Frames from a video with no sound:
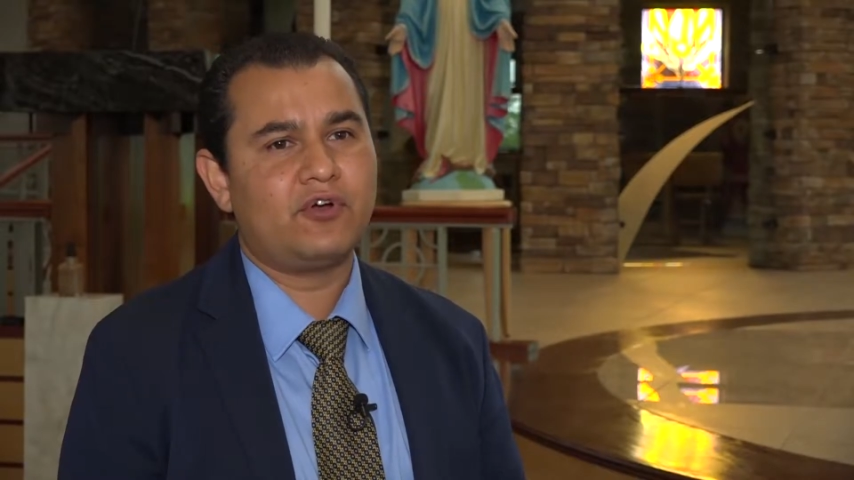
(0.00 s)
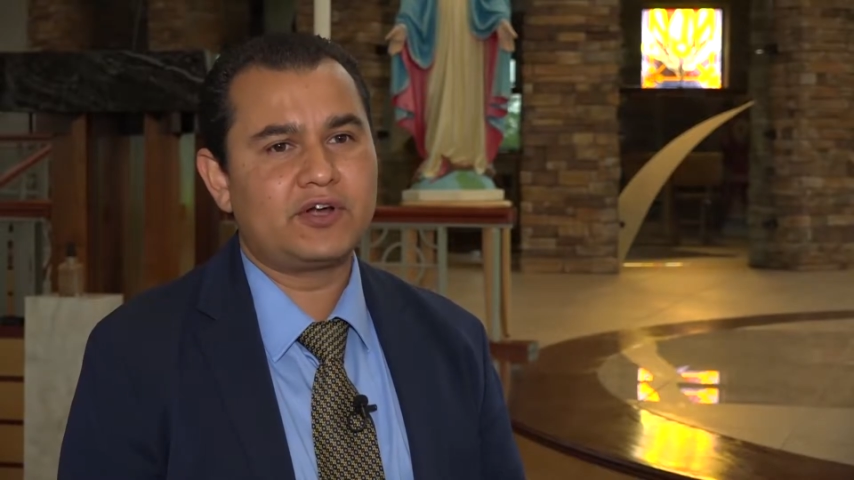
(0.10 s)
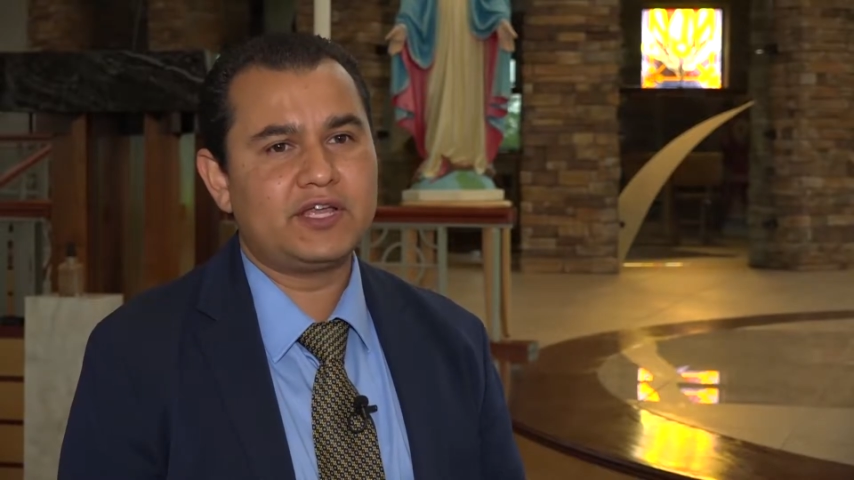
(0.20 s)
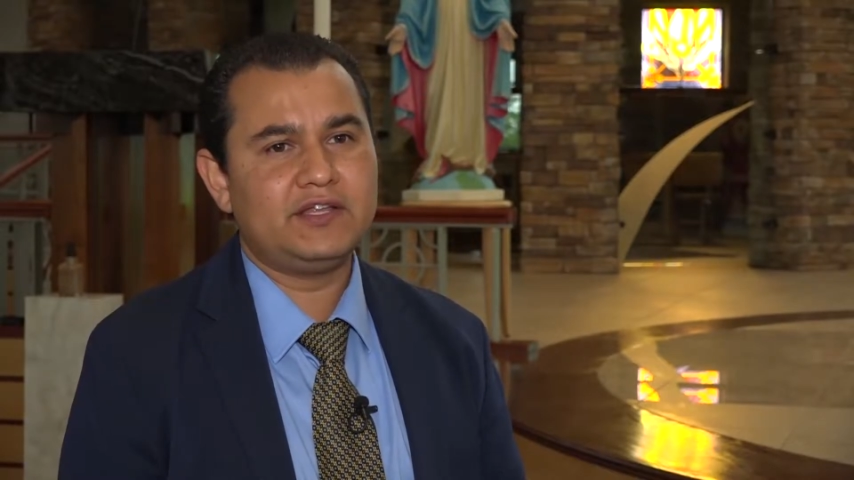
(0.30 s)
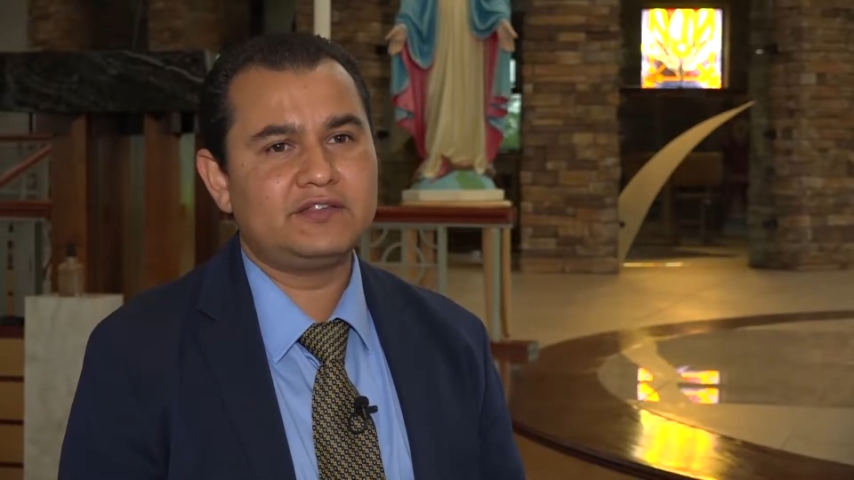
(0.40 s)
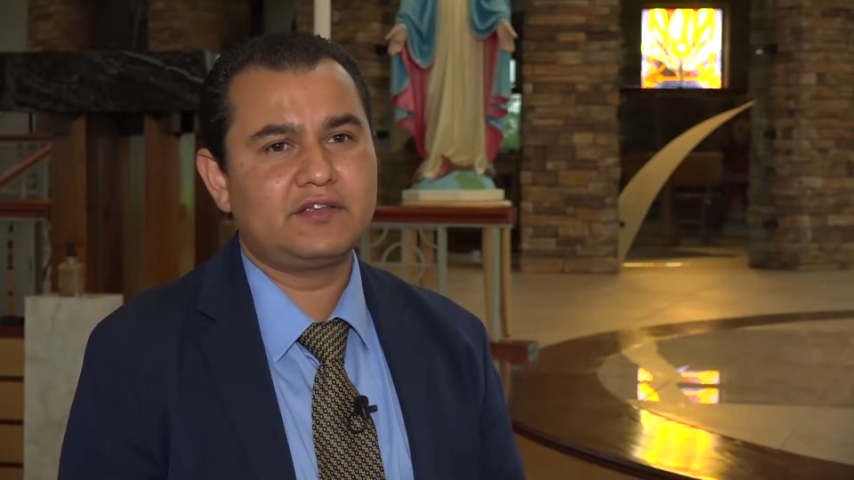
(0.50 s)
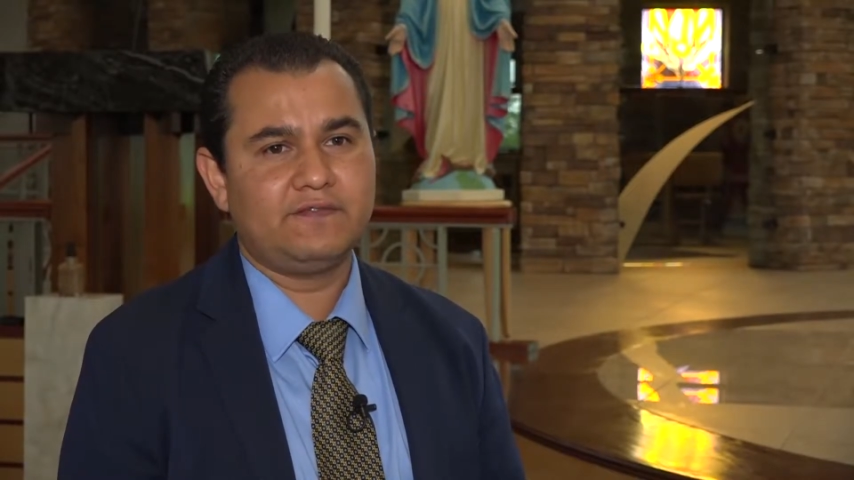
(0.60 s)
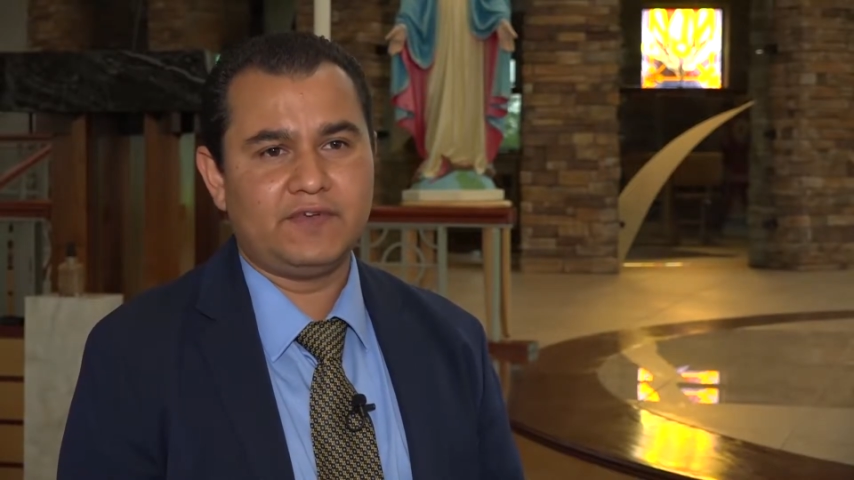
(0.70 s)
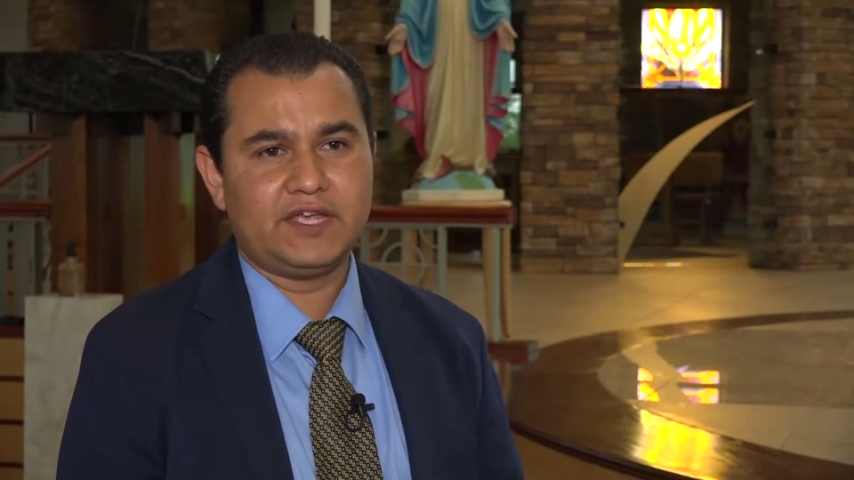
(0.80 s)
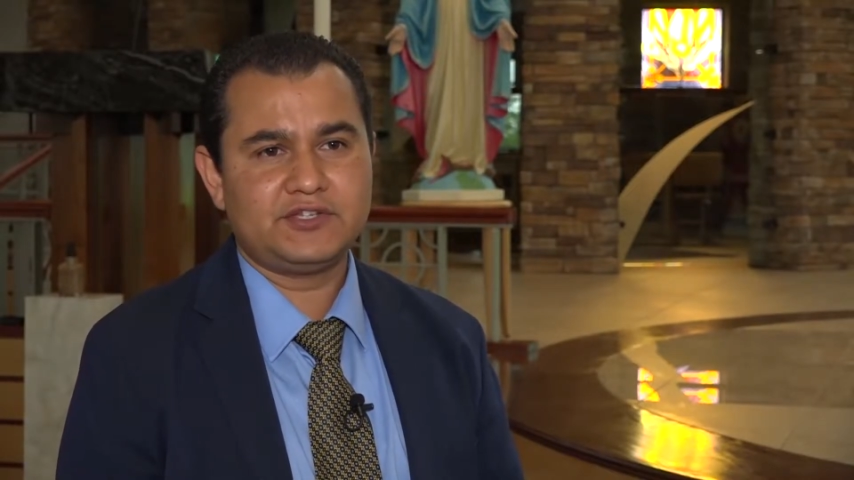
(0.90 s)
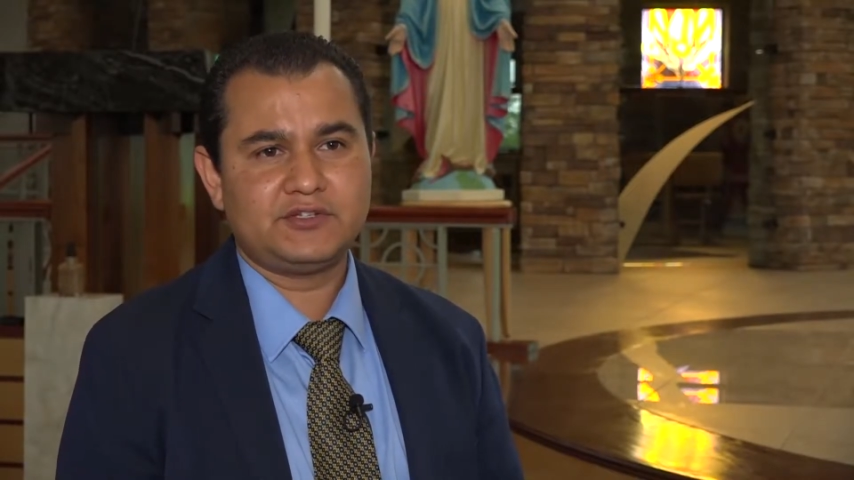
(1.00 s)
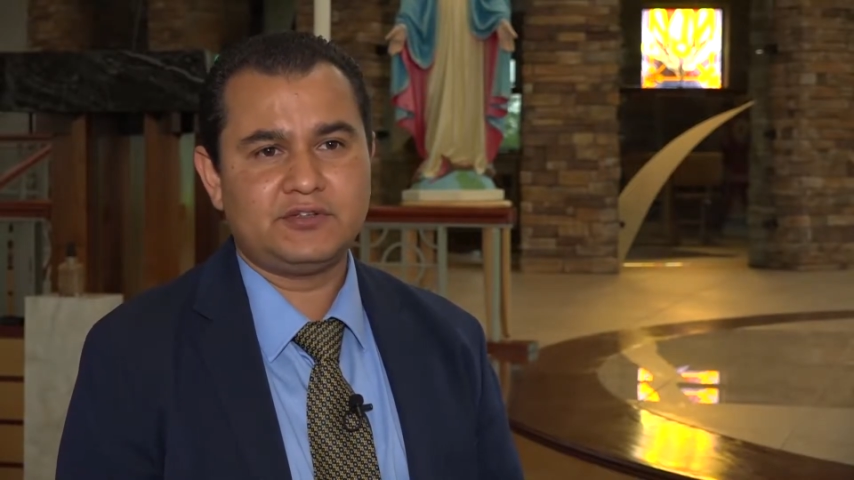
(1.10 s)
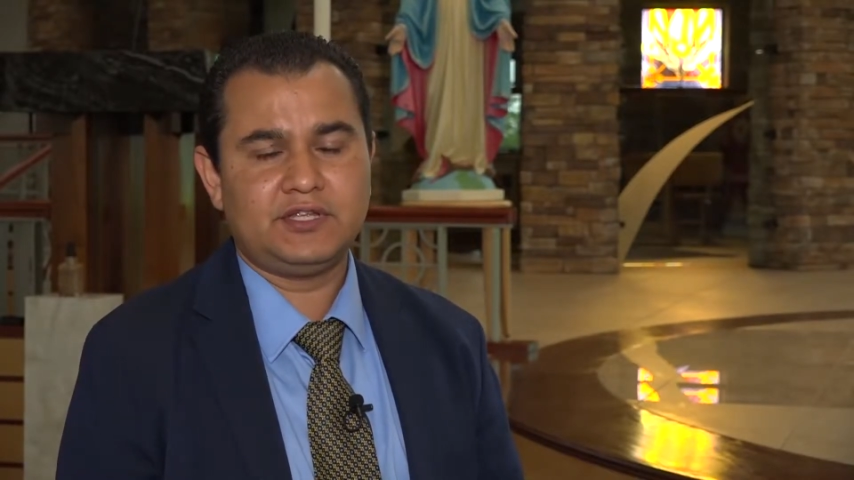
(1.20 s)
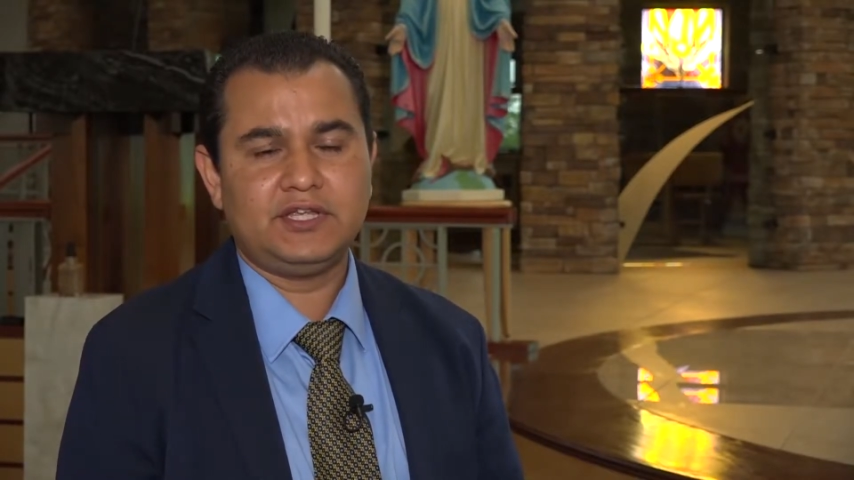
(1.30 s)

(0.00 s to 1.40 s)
Organists Convention